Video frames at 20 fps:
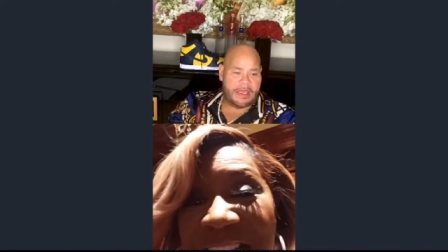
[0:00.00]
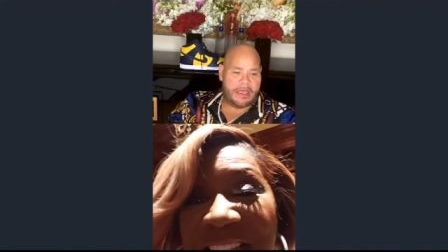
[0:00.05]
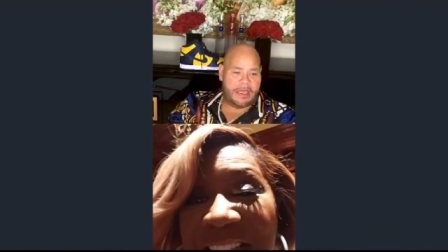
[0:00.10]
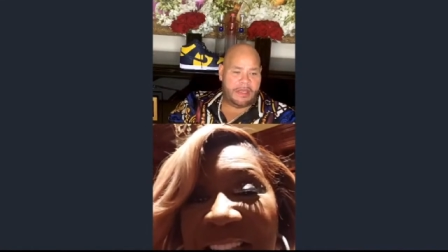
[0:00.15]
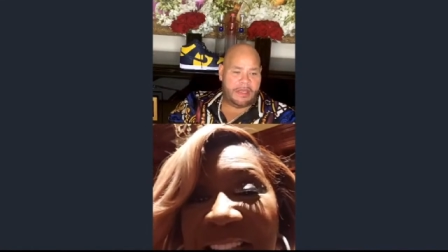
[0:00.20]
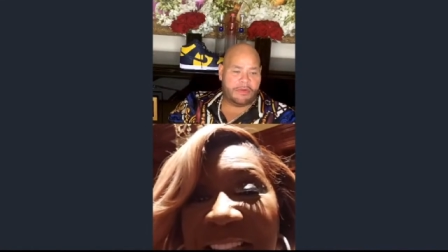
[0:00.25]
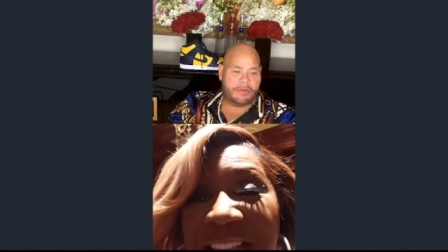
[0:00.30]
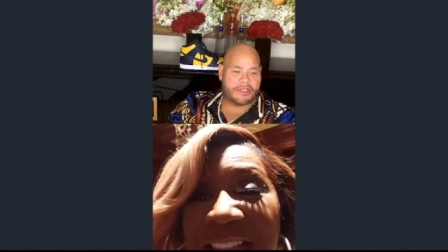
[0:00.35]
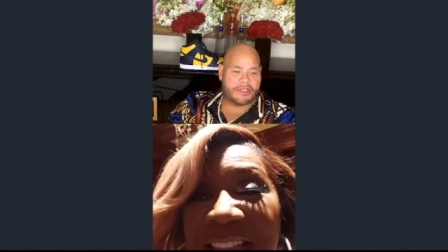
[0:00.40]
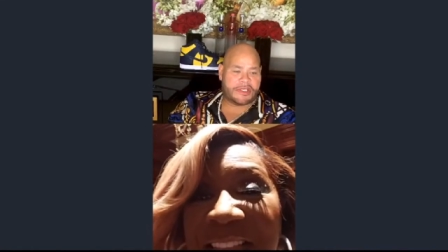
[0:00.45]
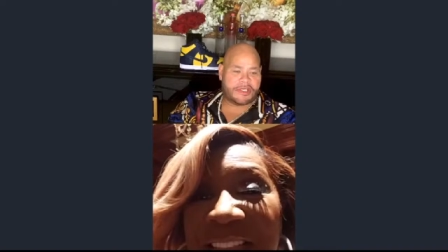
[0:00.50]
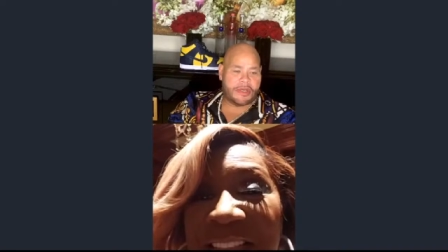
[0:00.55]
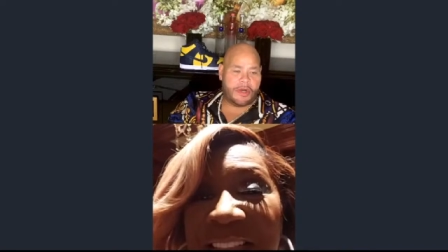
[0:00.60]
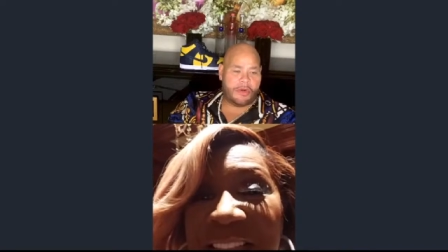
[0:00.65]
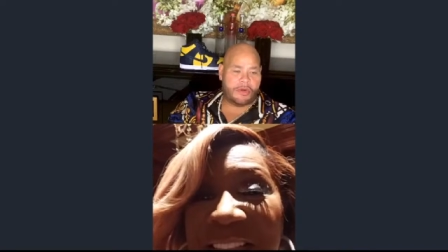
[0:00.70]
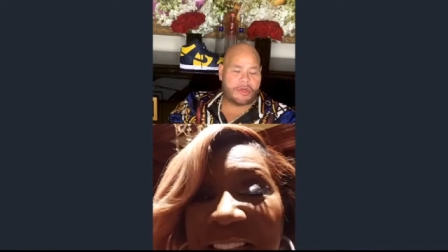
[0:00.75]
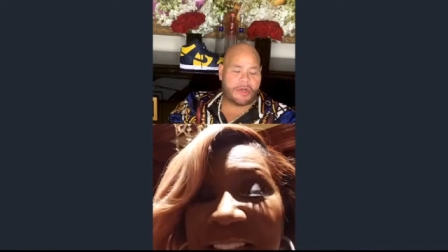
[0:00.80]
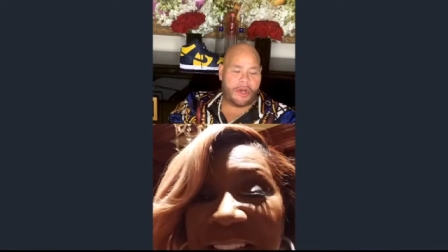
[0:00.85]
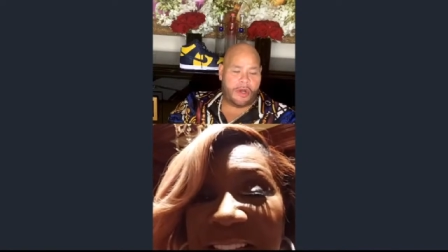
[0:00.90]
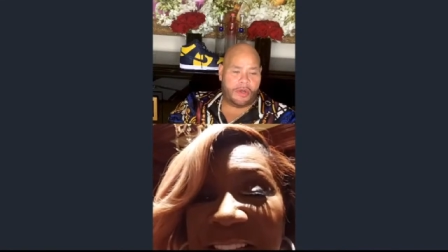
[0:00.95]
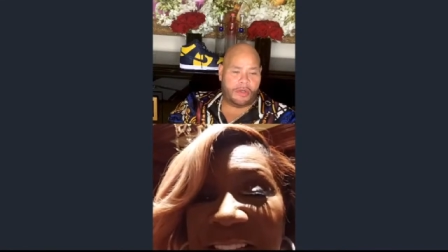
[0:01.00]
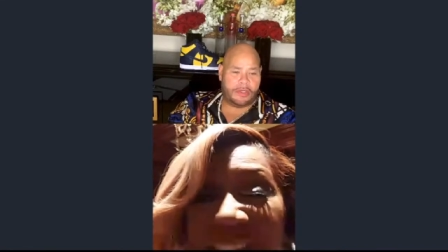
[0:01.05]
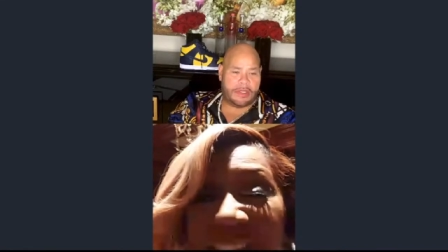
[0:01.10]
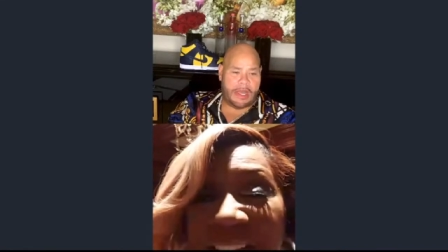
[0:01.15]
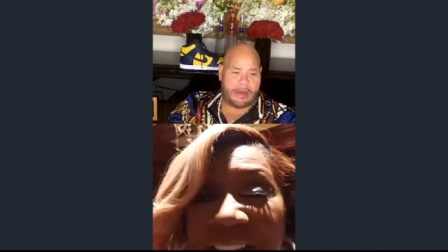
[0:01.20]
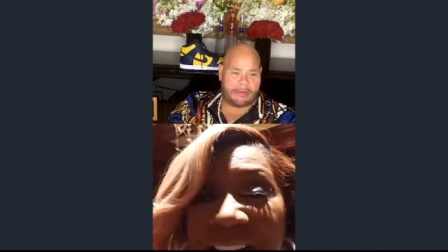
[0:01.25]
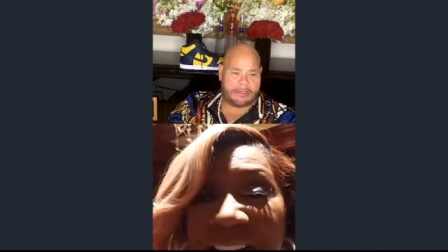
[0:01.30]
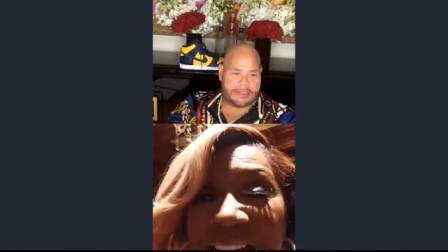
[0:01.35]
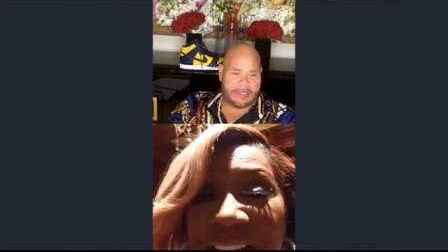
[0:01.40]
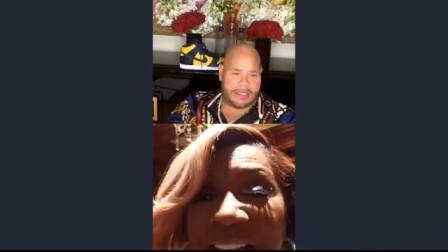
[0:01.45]
It was so cold. I
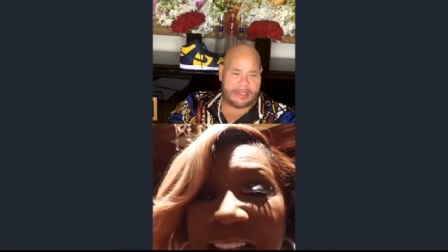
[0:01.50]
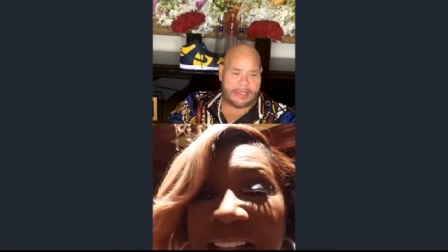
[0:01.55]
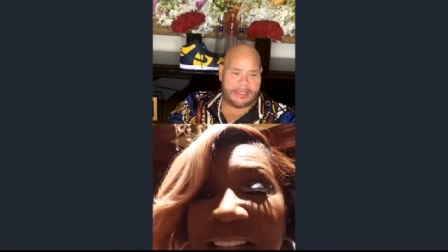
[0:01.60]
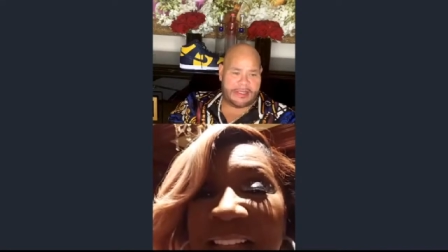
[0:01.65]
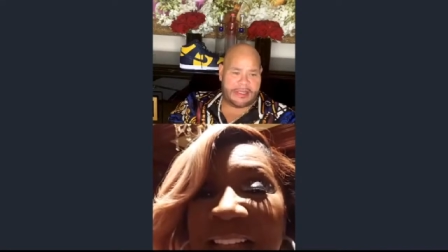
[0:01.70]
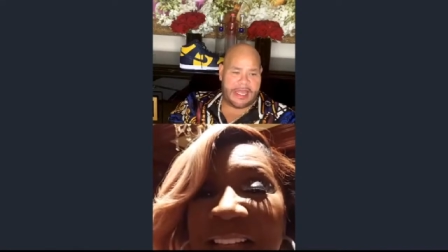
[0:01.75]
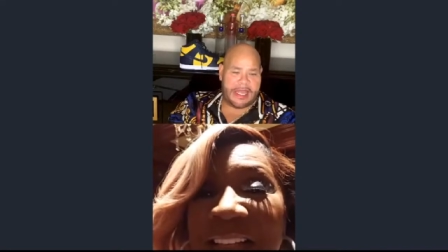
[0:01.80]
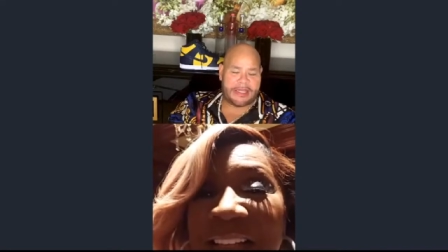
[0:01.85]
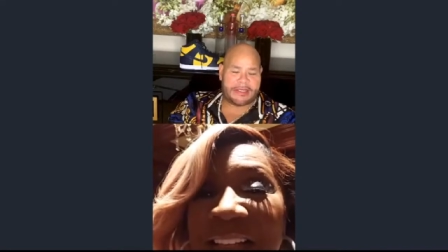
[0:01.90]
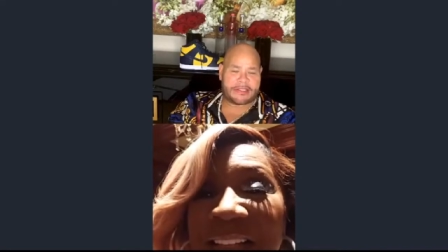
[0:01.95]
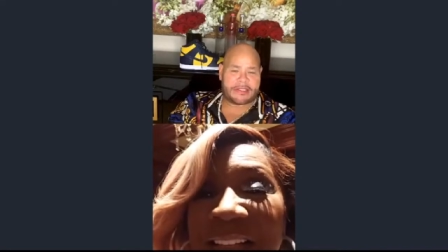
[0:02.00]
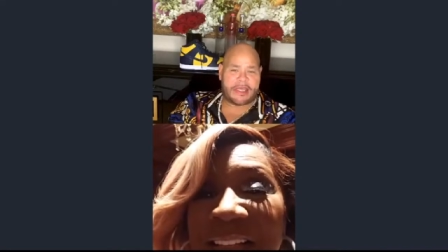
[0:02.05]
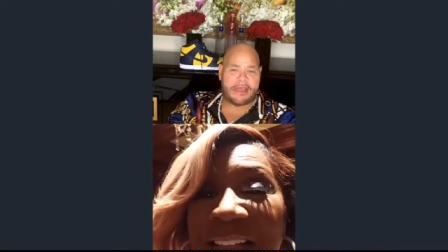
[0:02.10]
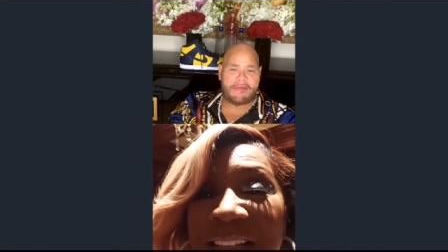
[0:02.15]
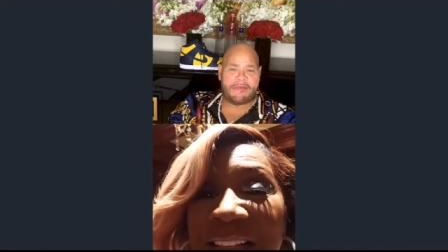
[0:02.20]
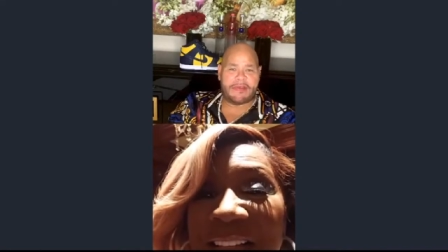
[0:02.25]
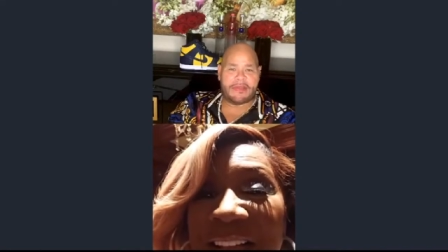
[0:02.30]
was at the Thanksgiving